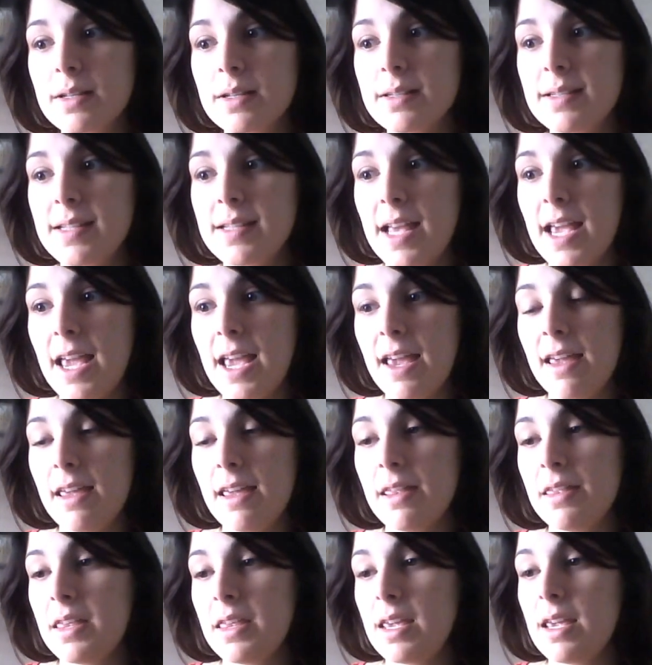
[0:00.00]

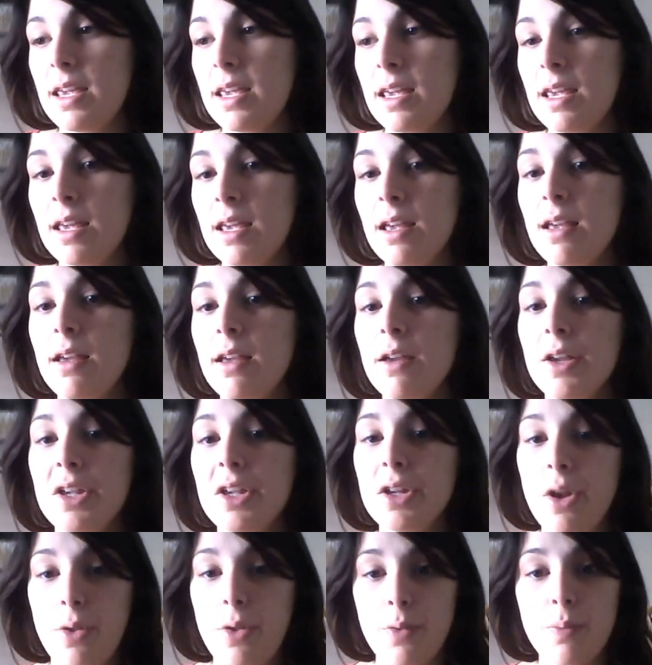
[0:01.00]
Say the
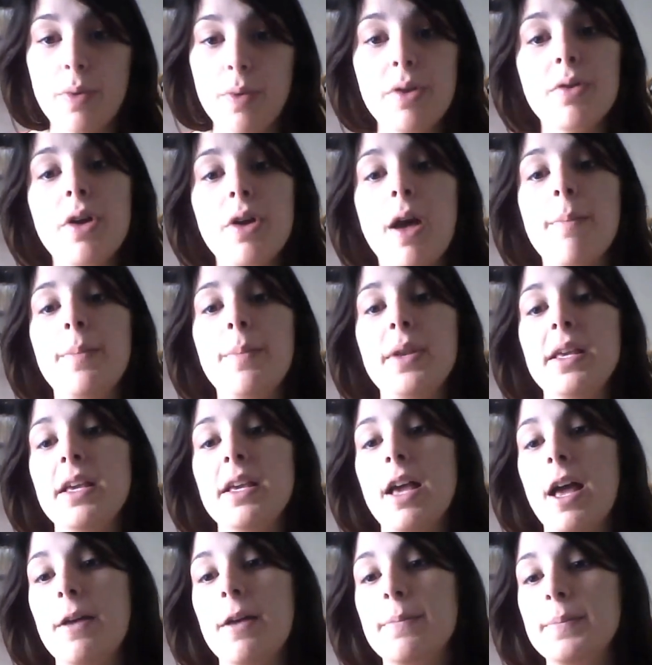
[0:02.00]
rental company
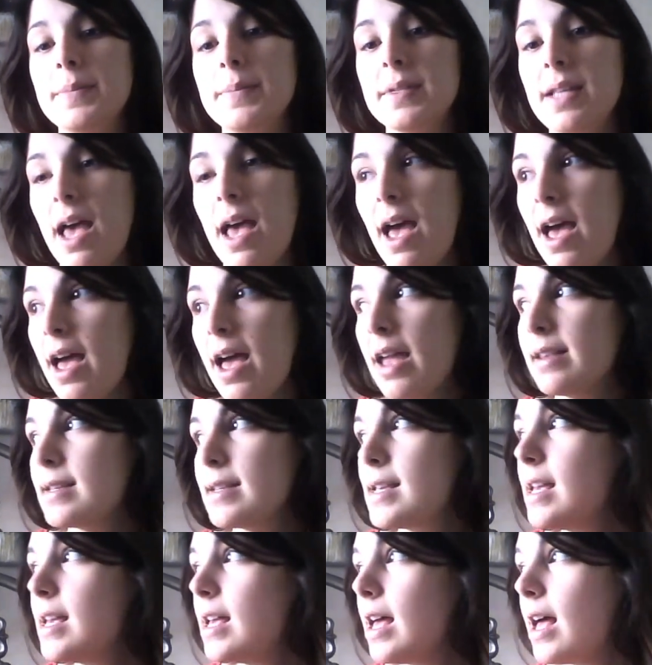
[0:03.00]
comes at
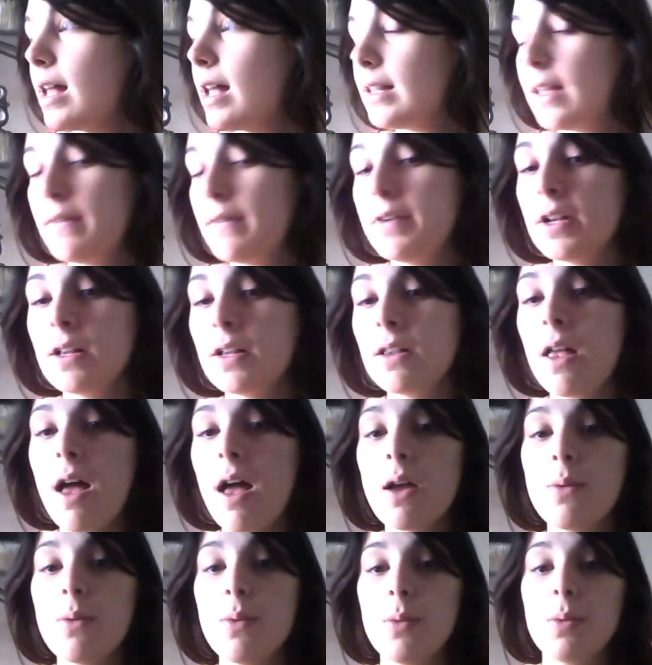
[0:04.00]
11
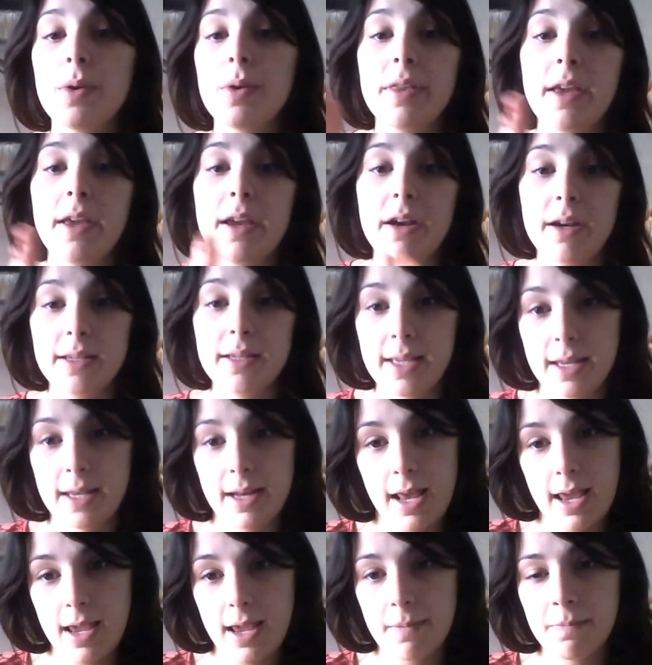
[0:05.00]
o'clock, well, we're there at 10
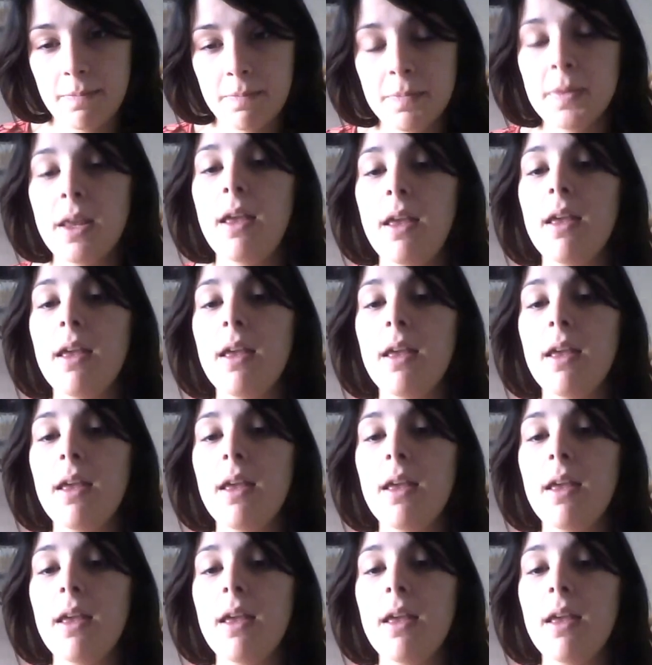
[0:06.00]
a.m.